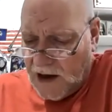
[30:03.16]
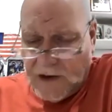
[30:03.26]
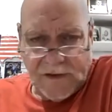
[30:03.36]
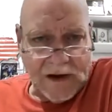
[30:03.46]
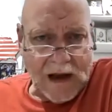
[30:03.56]

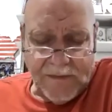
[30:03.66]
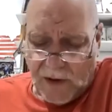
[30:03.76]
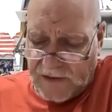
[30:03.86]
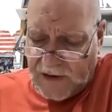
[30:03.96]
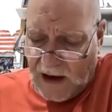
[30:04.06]
because a lot of
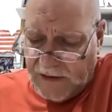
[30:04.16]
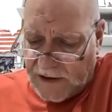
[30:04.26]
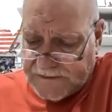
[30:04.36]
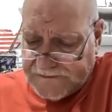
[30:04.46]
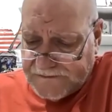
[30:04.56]
bozos out
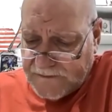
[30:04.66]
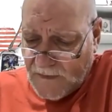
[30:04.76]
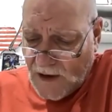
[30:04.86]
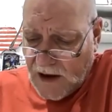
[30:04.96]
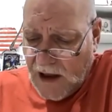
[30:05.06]
there.
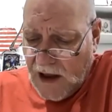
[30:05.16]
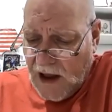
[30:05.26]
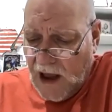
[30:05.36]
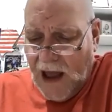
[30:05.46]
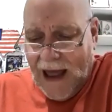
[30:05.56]

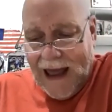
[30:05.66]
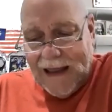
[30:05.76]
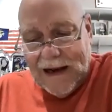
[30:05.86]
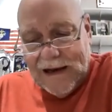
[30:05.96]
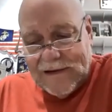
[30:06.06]

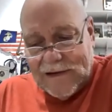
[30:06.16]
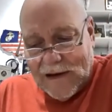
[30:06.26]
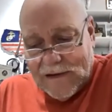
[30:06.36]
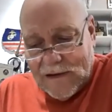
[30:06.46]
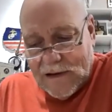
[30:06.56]
And then it
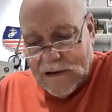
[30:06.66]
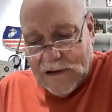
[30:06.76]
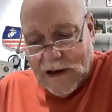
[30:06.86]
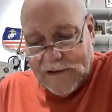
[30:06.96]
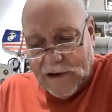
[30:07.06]
says,
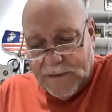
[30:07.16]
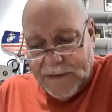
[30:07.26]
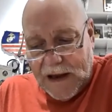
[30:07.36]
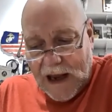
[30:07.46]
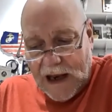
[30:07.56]
lest there
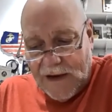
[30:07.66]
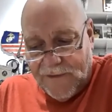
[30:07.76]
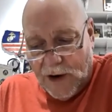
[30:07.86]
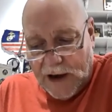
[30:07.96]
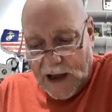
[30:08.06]
be any
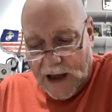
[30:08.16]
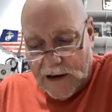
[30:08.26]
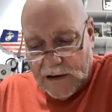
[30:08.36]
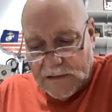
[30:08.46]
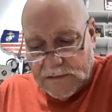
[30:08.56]

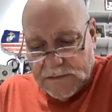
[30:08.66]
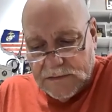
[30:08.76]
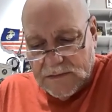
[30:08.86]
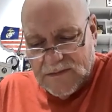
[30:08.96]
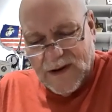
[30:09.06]
fornicator.
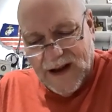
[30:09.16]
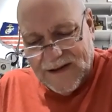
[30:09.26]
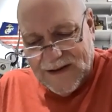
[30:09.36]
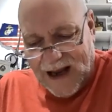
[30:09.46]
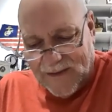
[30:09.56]
Well,
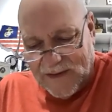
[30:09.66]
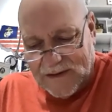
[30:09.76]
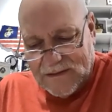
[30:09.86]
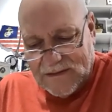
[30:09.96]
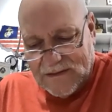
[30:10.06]
that's kind of a
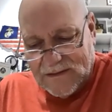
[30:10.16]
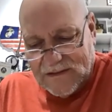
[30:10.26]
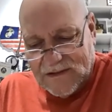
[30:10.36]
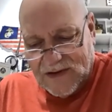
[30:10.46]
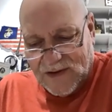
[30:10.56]

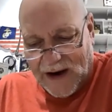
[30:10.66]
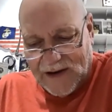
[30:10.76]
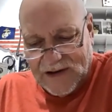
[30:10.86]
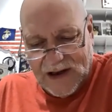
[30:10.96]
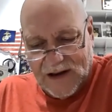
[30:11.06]

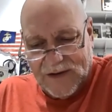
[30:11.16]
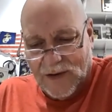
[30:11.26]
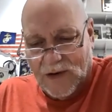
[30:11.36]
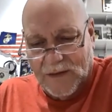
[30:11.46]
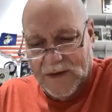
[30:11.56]
strange thing to
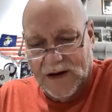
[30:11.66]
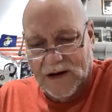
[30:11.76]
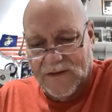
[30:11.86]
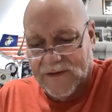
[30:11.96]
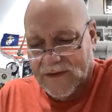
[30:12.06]
throw in the
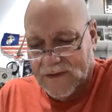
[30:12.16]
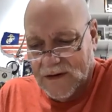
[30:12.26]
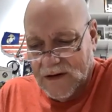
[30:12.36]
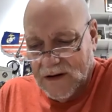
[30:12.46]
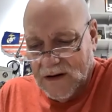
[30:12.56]
middle of
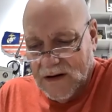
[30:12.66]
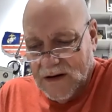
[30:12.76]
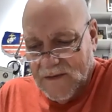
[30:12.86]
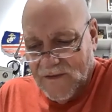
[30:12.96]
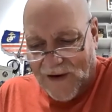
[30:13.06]

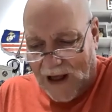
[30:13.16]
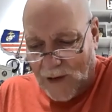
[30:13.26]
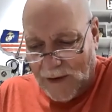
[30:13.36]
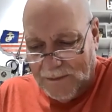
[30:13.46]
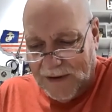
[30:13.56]

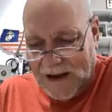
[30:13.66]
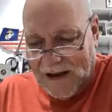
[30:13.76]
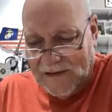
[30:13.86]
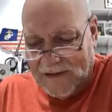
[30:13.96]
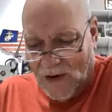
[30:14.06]
following
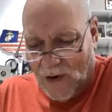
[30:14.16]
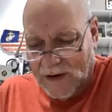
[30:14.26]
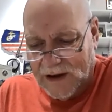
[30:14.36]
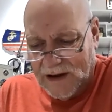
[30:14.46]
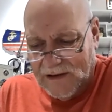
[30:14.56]
peace and
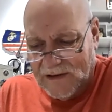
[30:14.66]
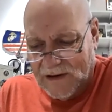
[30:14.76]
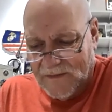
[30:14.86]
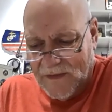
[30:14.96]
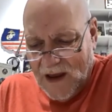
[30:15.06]
holiness
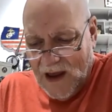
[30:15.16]
and